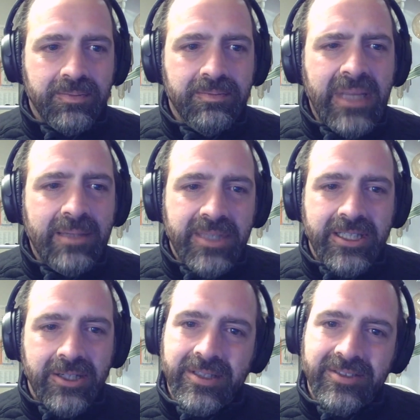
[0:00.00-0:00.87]
Maybe
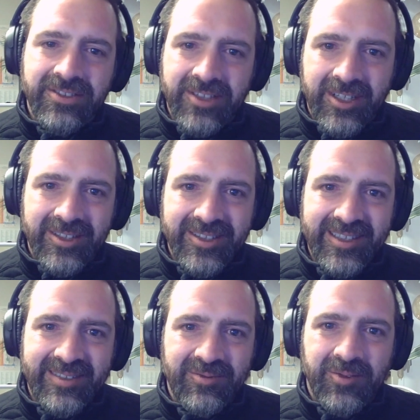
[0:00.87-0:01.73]
don't install
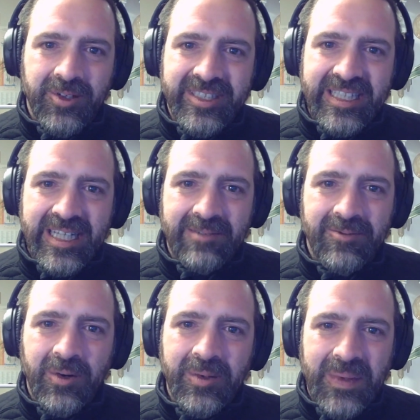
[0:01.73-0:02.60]

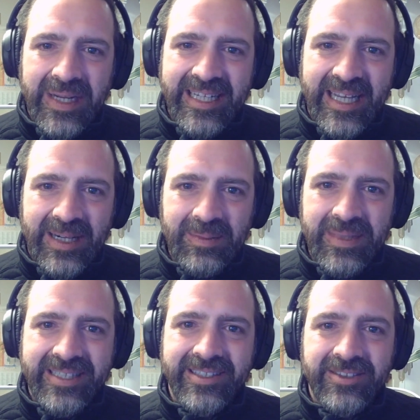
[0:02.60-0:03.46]
14.4 right now
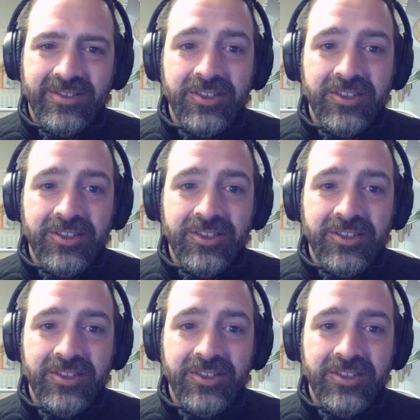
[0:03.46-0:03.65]
because